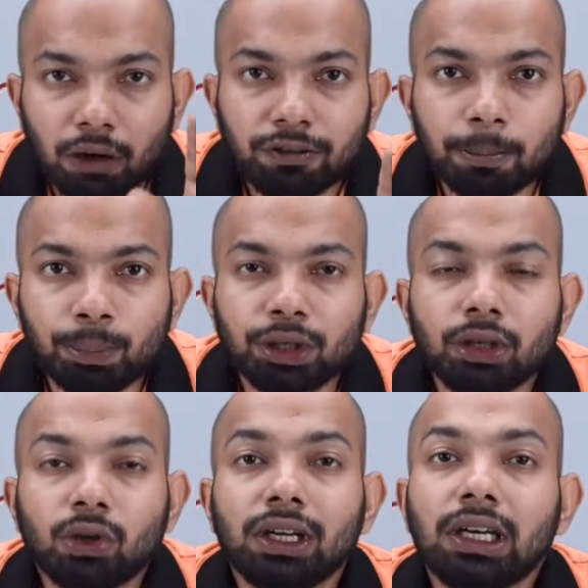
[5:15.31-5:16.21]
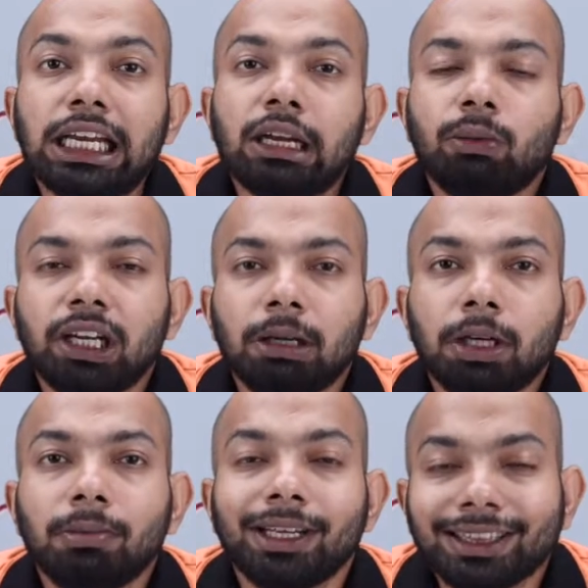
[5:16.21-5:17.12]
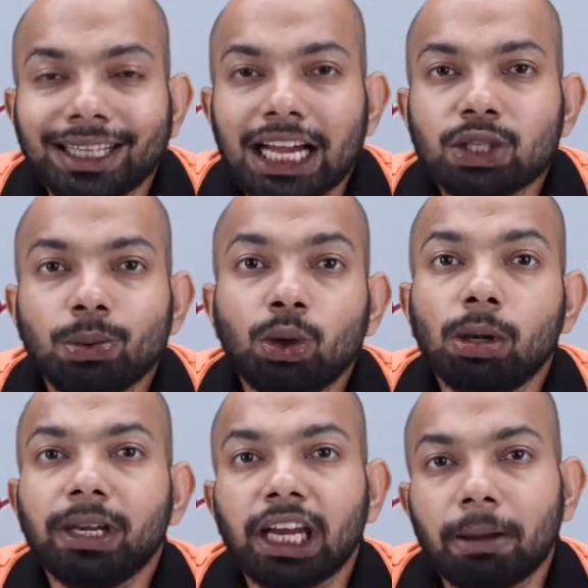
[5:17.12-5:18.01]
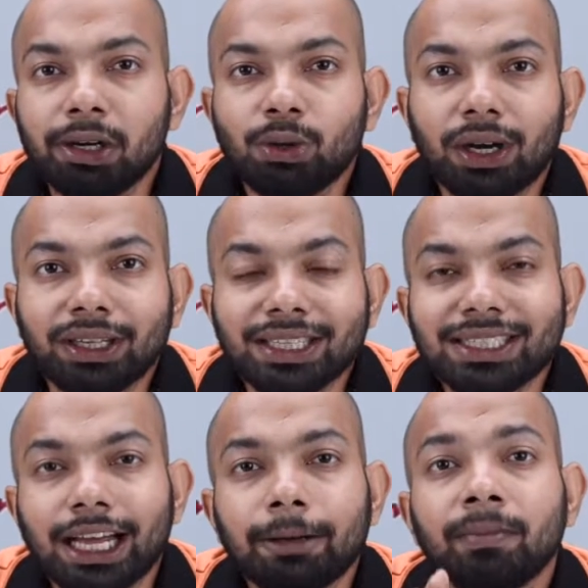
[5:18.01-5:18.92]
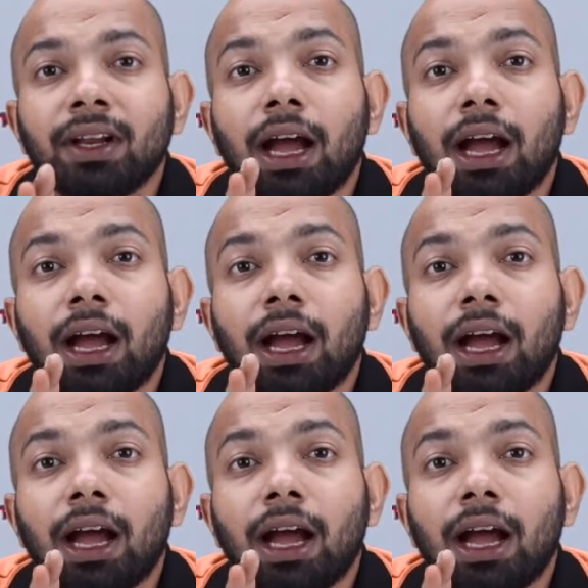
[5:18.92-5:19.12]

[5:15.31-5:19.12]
You have to put it on an equilibrium, and that's when you'll be able to understand